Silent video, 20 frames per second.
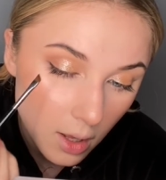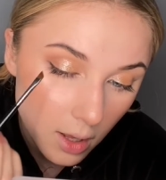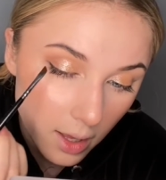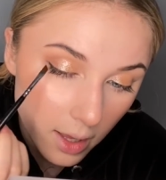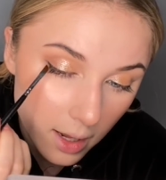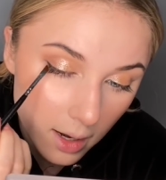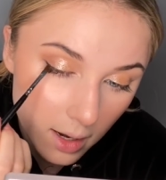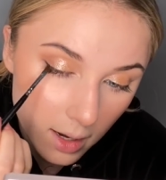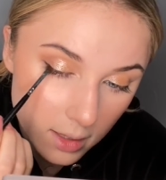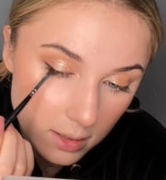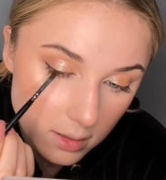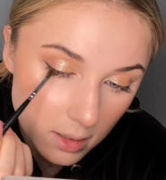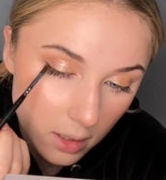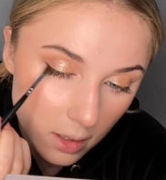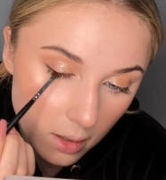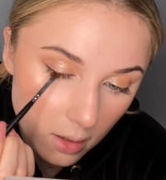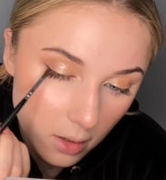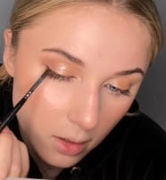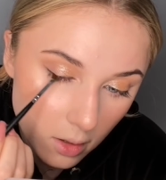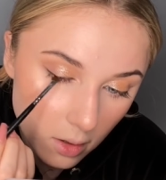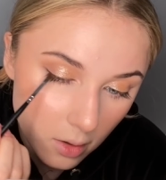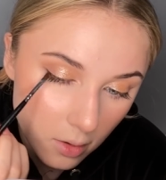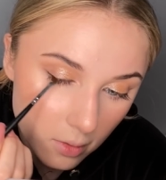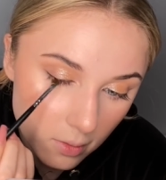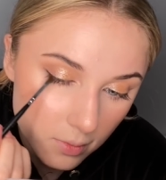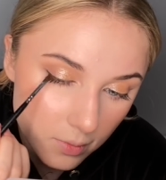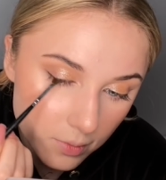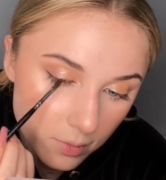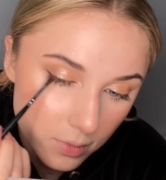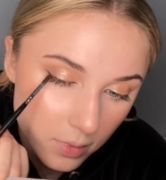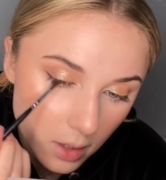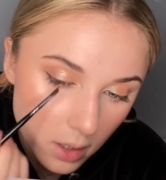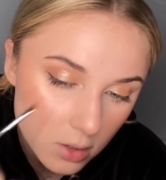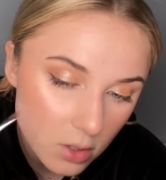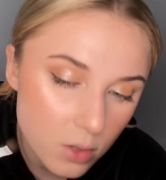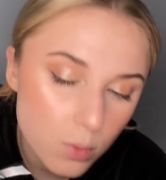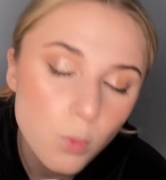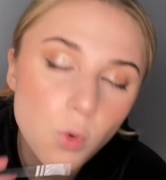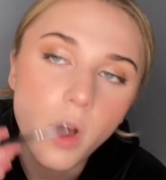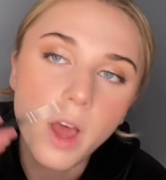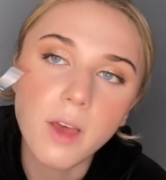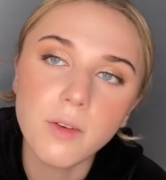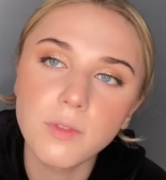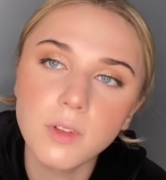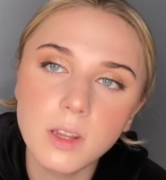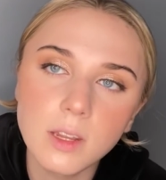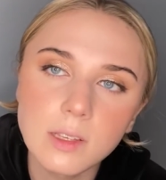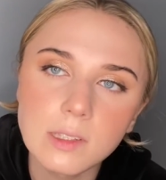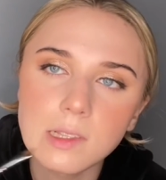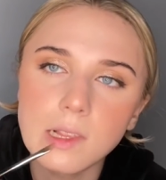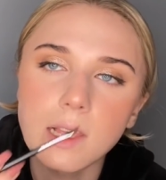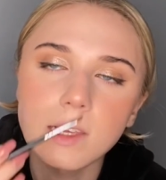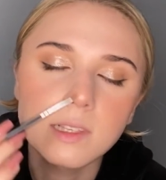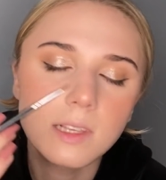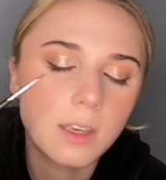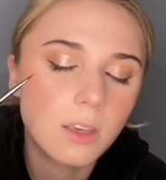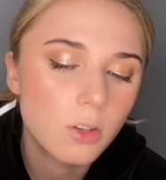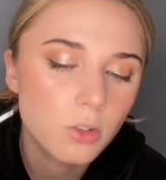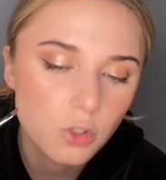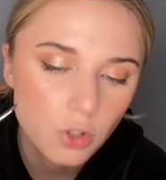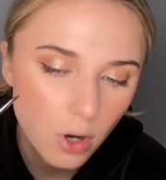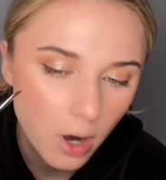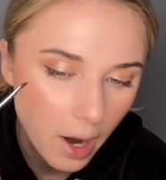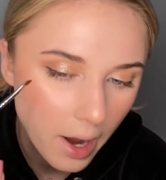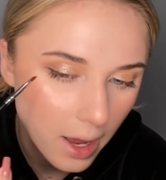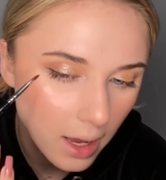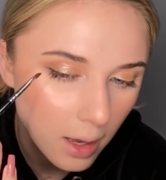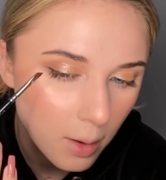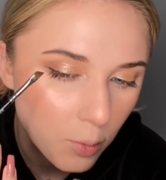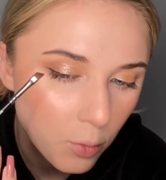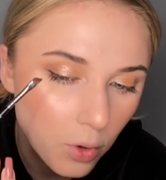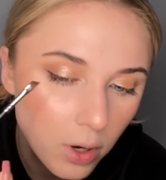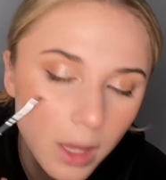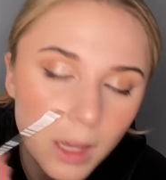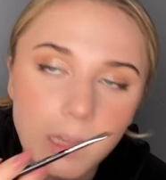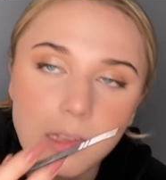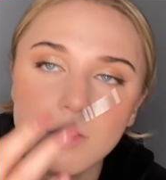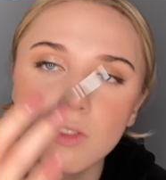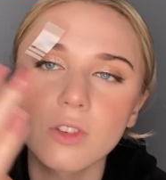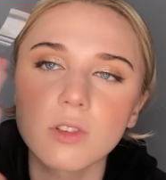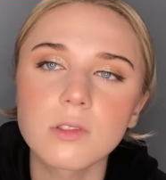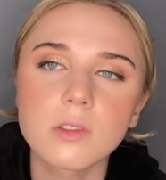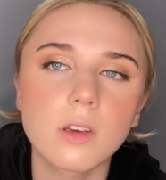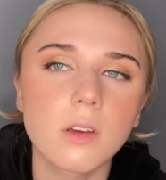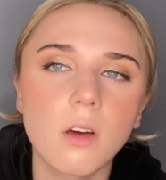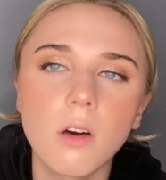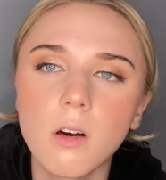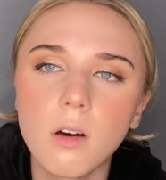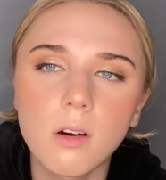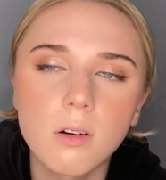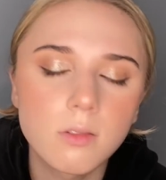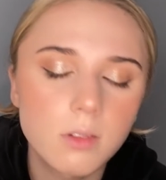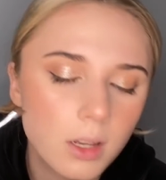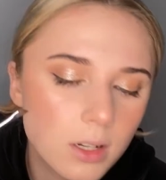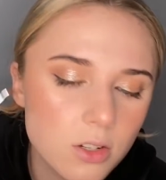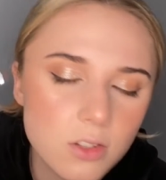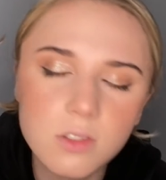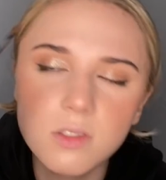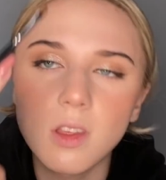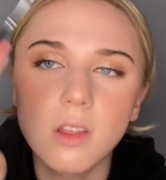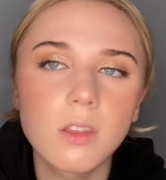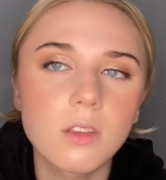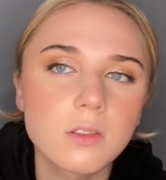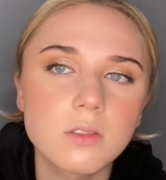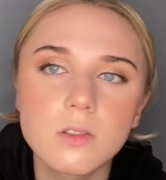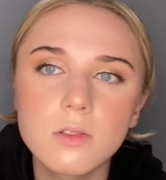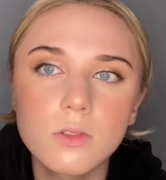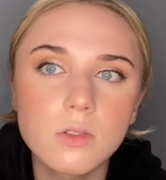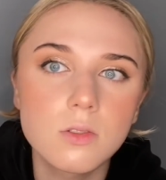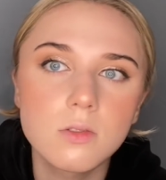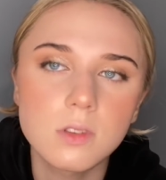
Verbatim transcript: and less like, you know, just more effortless, less like you're trying and more like it's just like, oh, I just did this in two